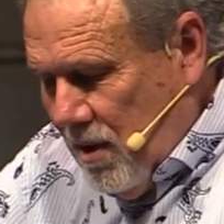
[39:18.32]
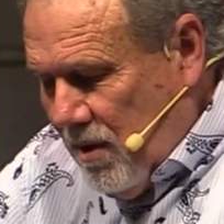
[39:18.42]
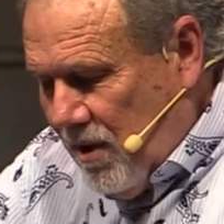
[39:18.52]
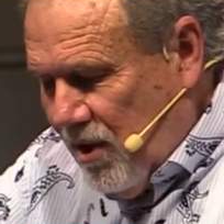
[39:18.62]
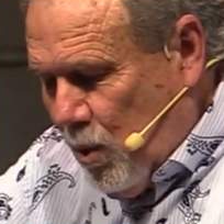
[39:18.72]

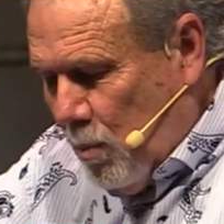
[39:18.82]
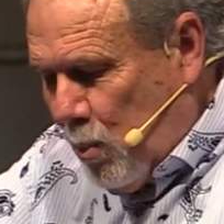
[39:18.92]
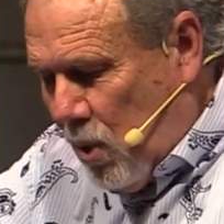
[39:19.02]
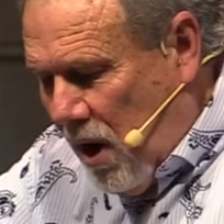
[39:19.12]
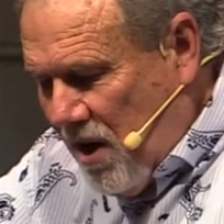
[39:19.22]
That you would
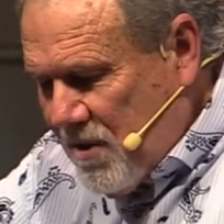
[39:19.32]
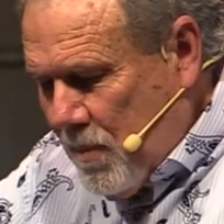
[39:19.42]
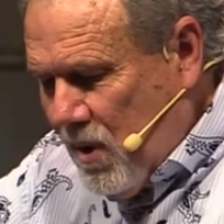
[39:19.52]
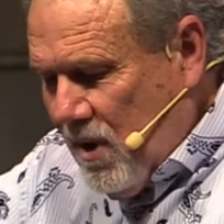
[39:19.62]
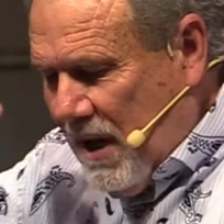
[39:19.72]

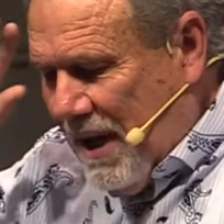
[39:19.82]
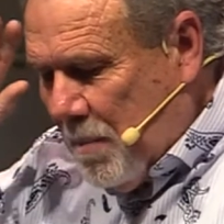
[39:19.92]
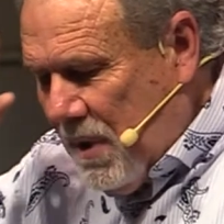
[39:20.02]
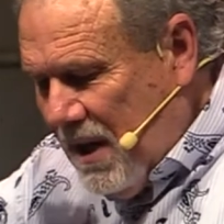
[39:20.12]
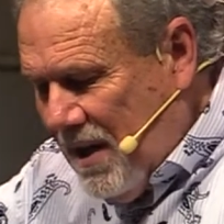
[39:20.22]
prosper and
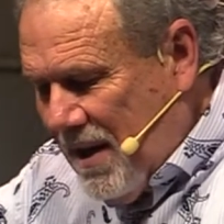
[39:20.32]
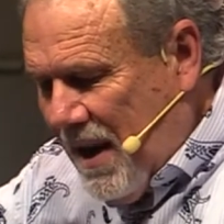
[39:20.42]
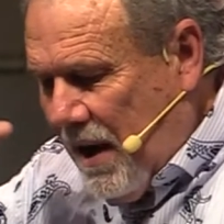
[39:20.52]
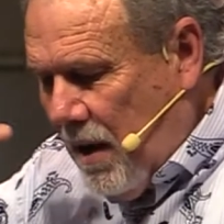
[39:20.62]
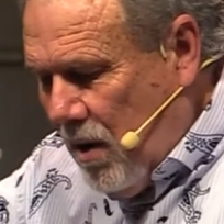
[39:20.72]
be in
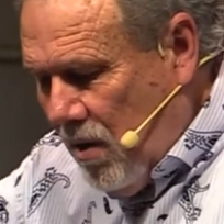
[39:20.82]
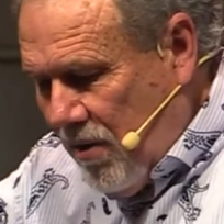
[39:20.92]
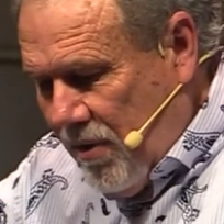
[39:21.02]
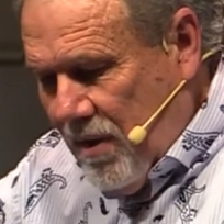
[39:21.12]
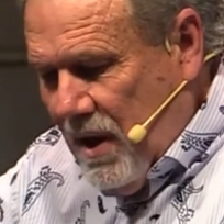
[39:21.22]

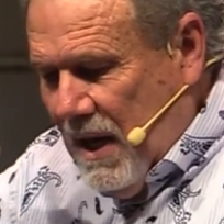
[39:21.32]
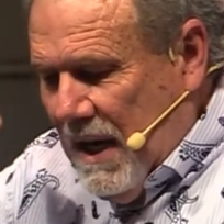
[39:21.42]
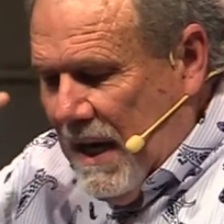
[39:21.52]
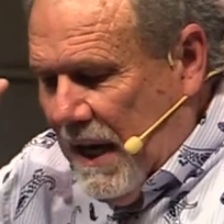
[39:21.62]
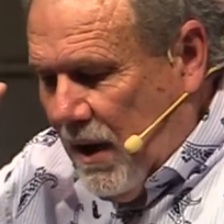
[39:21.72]
health
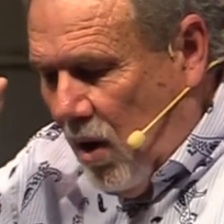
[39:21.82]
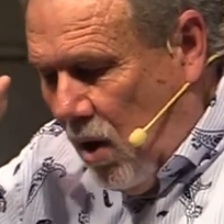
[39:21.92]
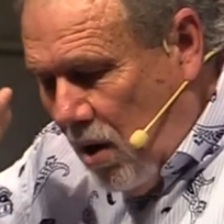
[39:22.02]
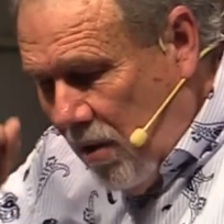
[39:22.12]
in all,